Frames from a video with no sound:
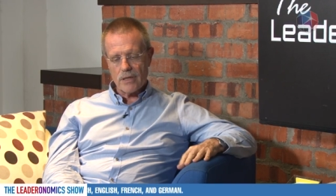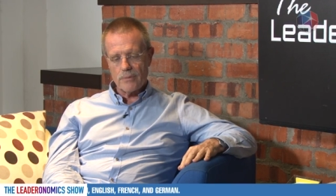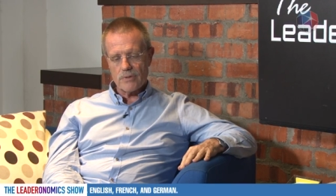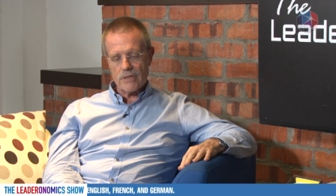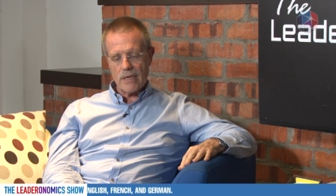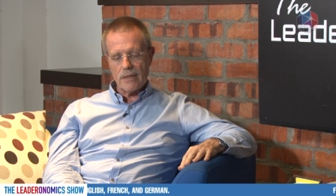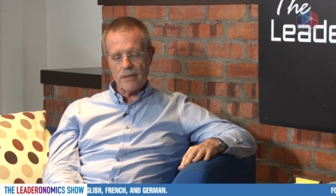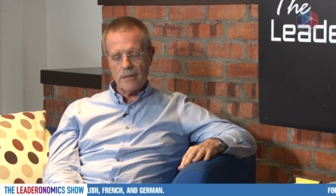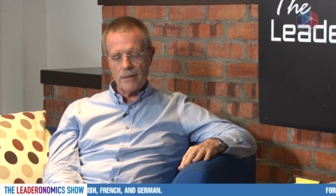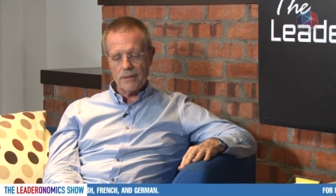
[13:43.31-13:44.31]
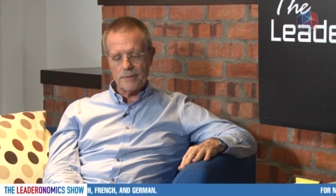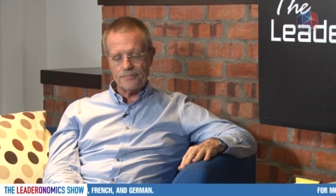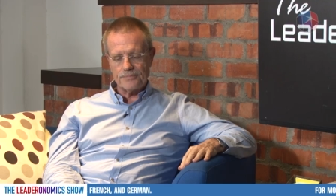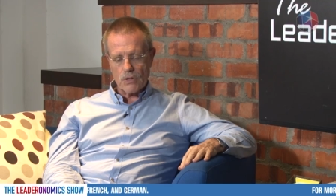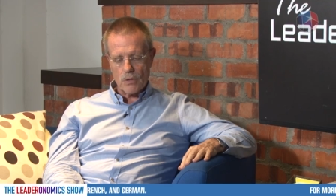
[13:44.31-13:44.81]
He was heading the
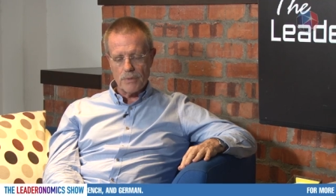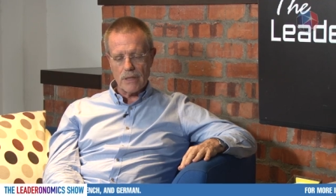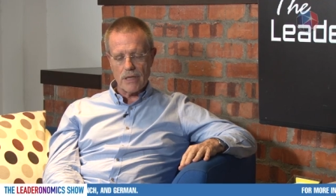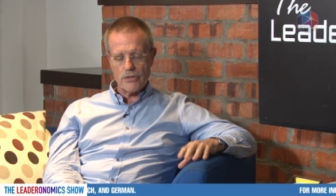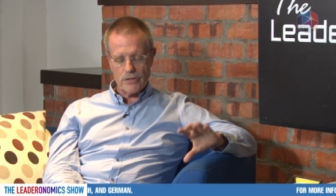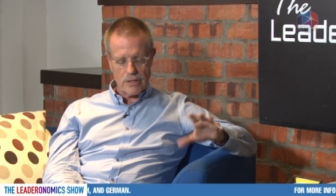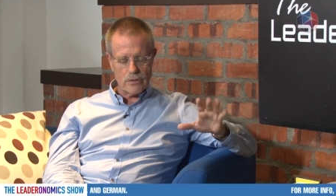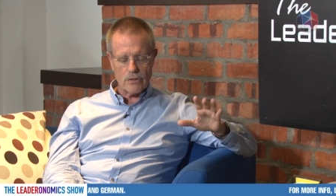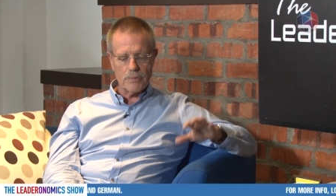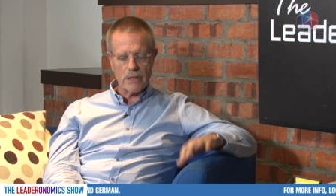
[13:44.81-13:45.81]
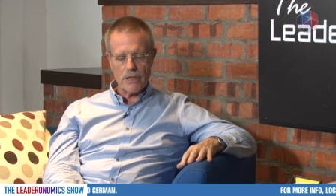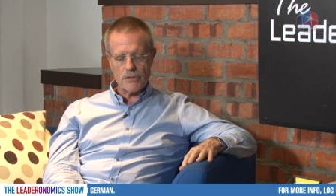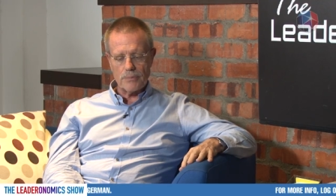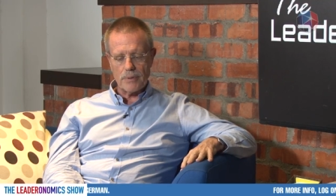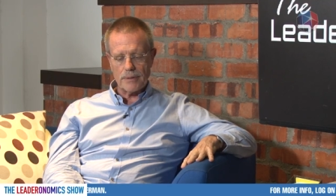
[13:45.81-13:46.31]

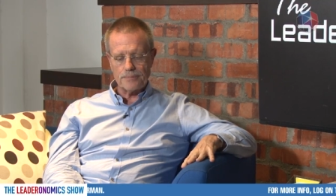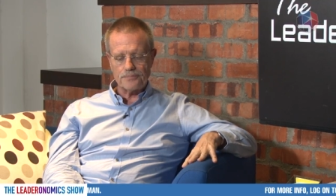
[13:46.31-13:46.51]
telecommunication part.